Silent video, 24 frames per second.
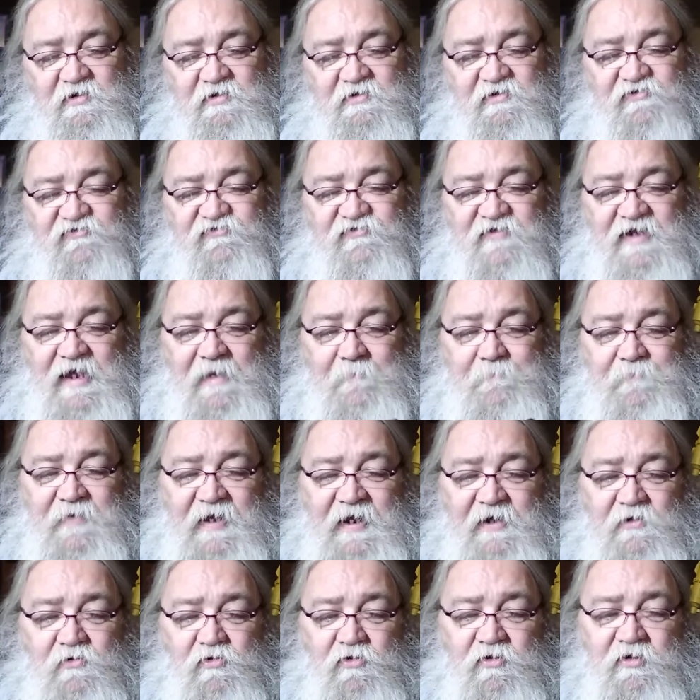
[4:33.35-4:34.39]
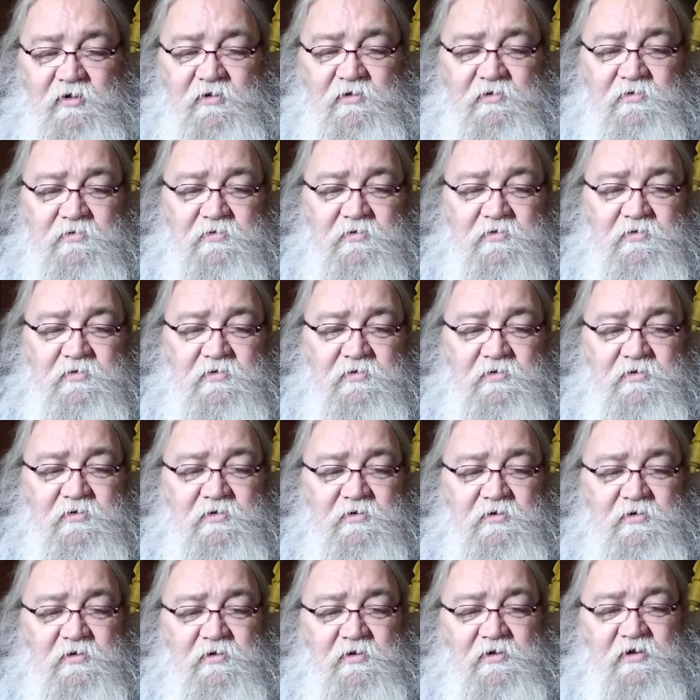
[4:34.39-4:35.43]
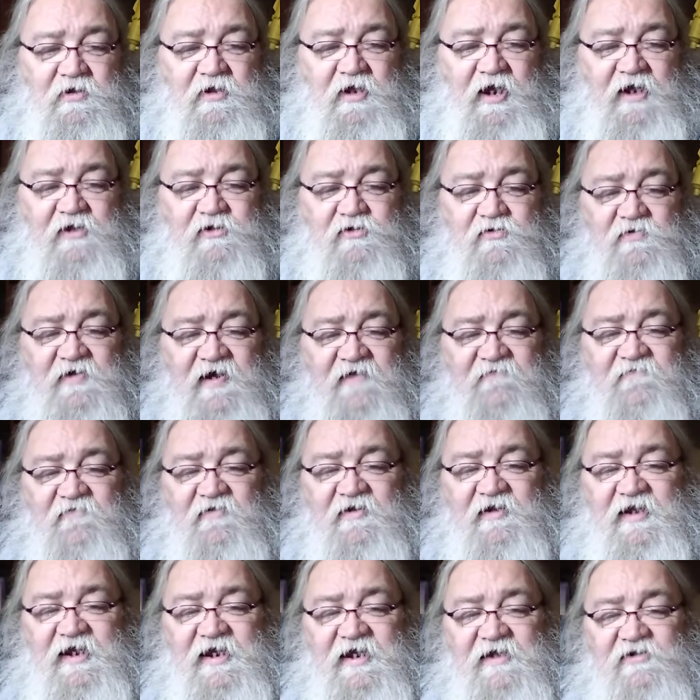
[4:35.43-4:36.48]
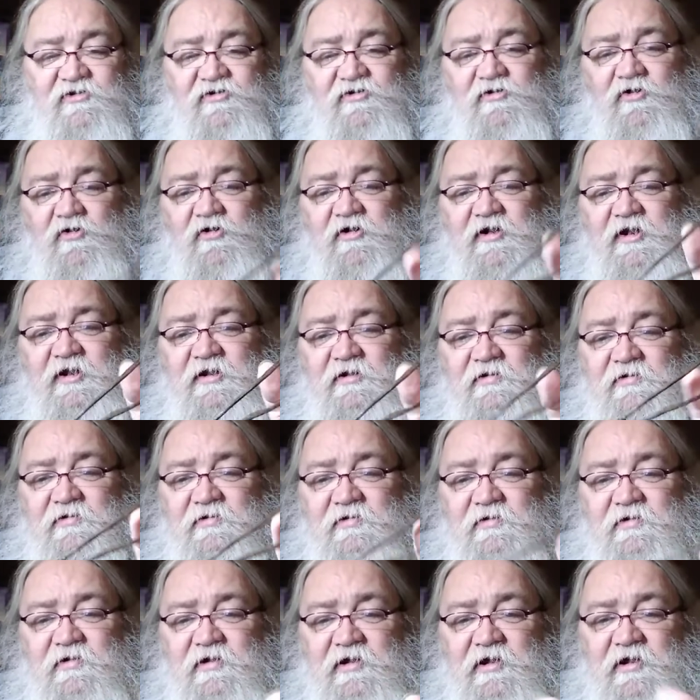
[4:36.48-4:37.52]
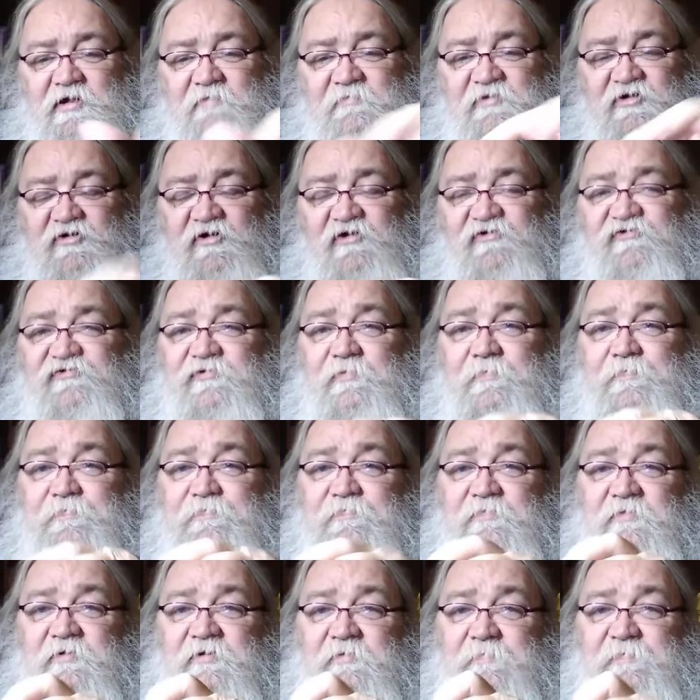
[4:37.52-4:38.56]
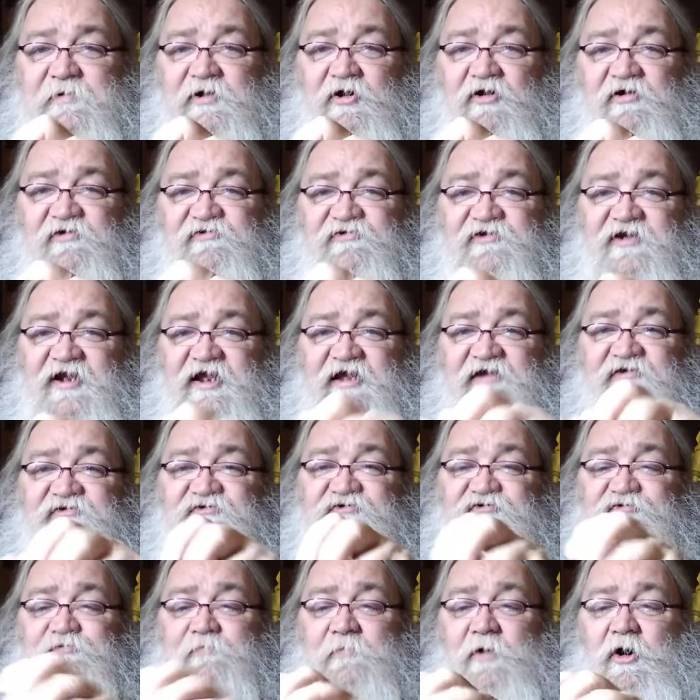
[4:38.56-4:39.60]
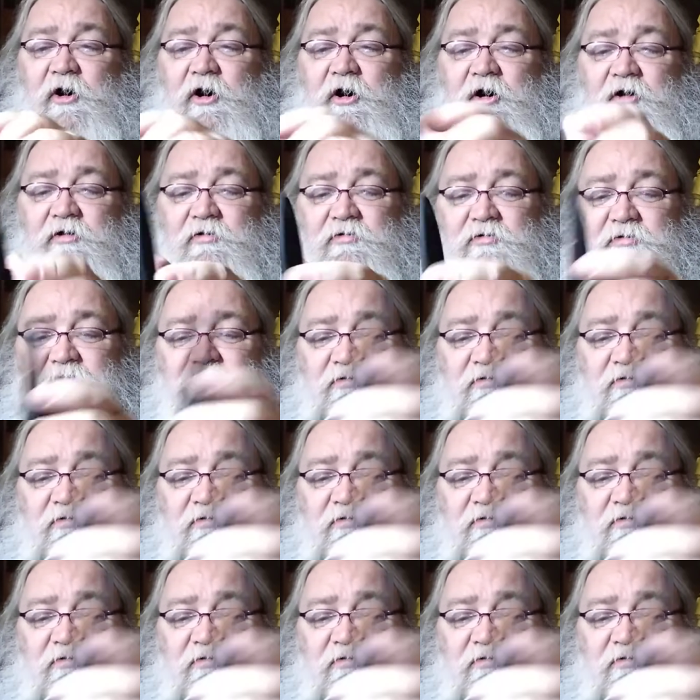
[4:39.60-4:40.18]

the snap back on. I do have a lanyard on it because the because it is small.